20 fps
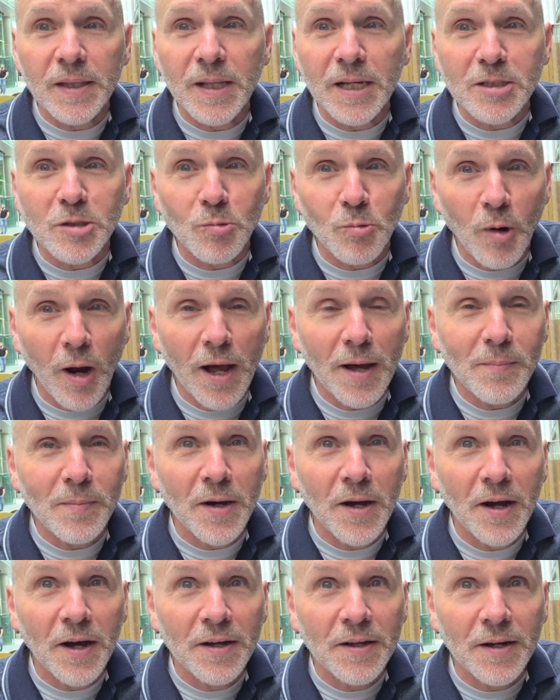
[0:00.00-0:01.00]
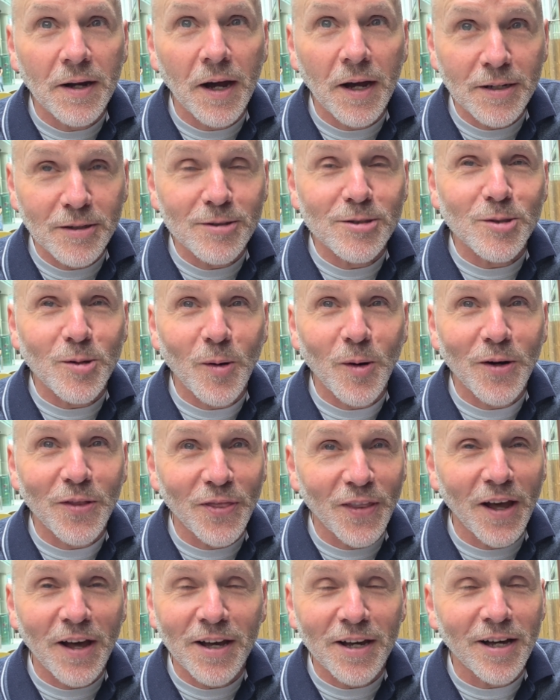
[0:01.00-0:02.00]
That's
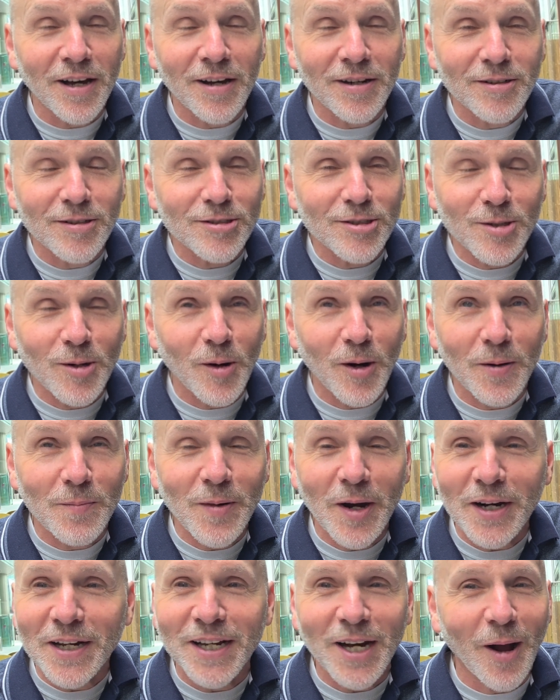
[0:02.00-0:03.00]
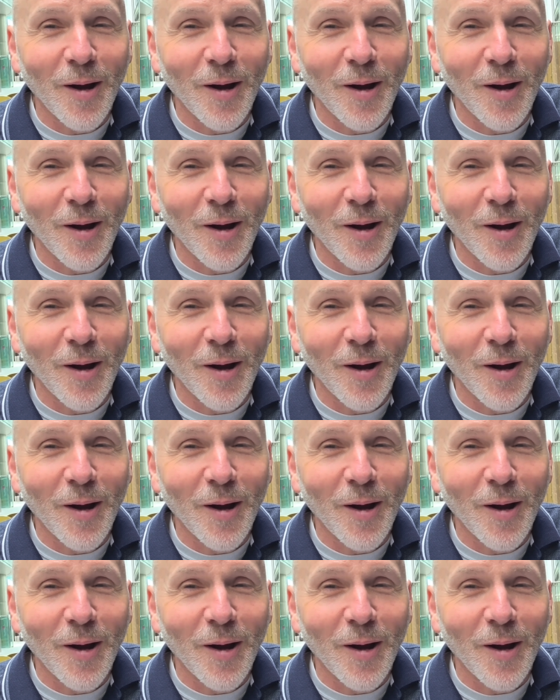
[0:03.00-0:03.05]
Rob_the_American.